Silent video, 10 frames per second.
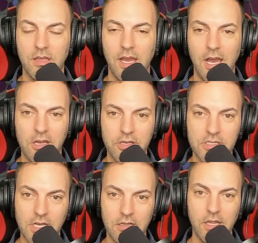How can you
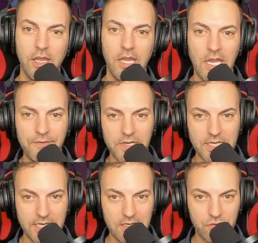tell? If a
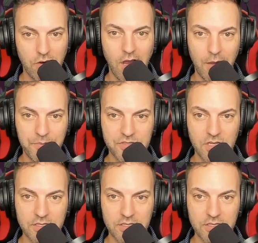key drops